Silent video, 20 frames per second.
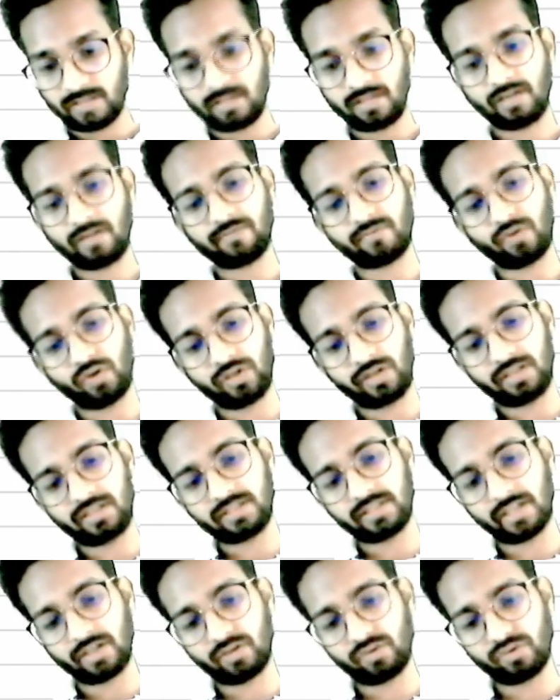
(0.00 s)
sir what
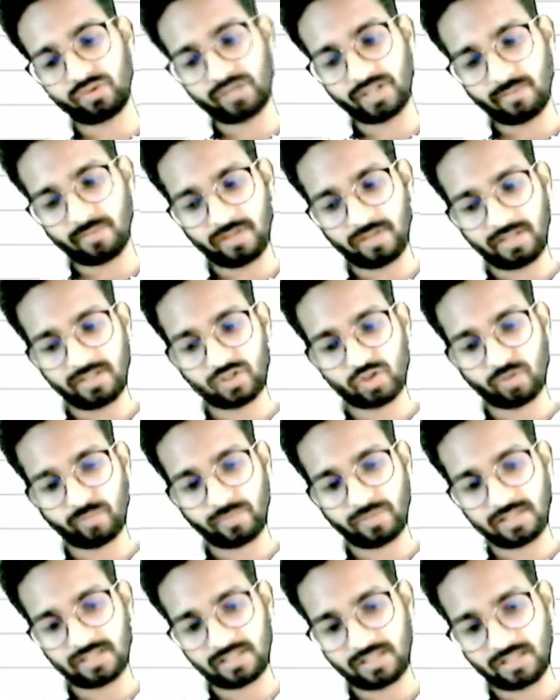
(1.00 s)
is negotiable
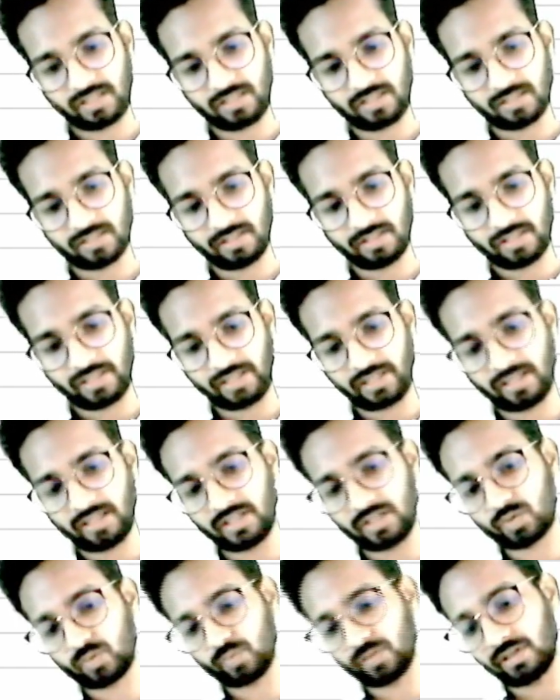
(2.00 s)
instrument see the
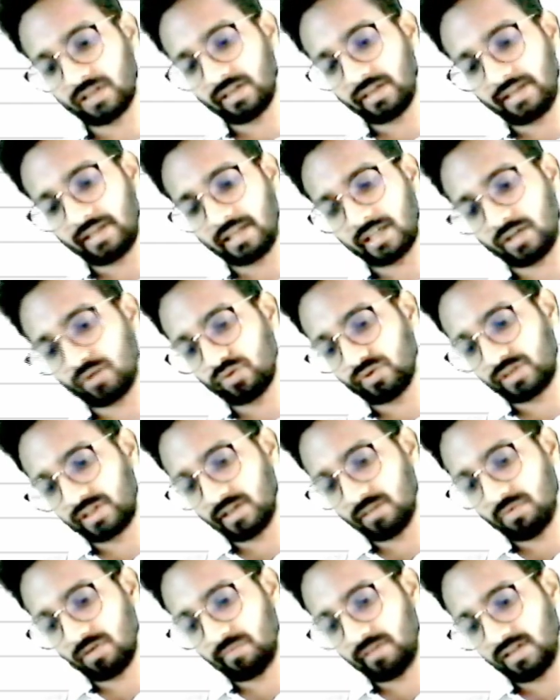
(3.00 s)
english word
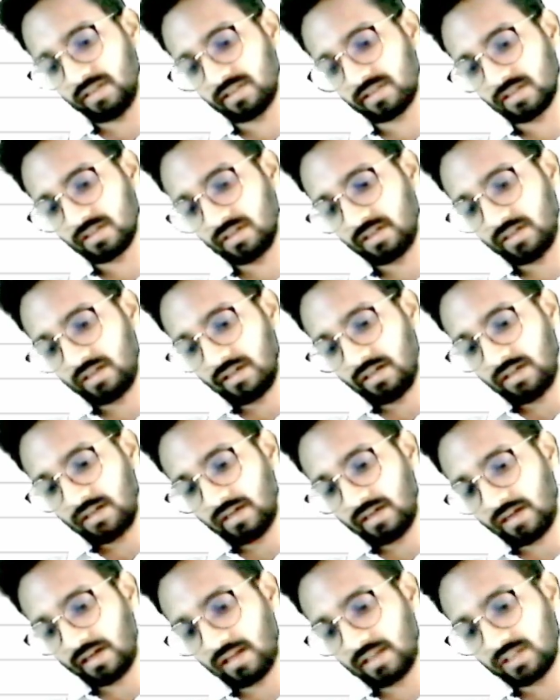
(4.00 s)
negotiable means
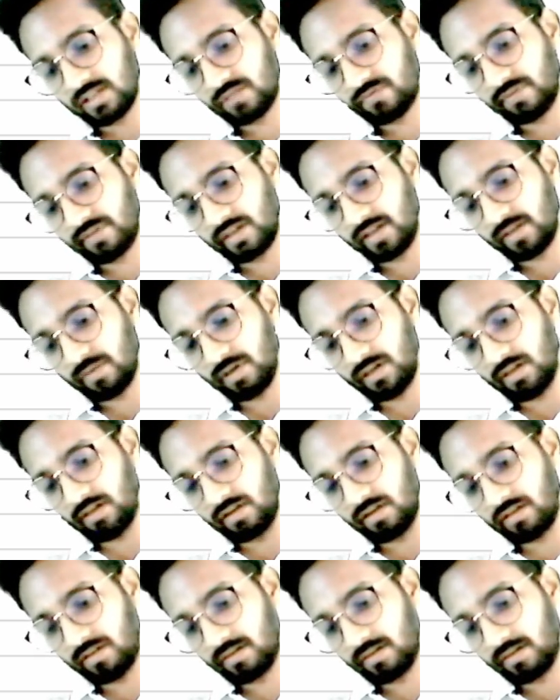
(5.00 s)
transferable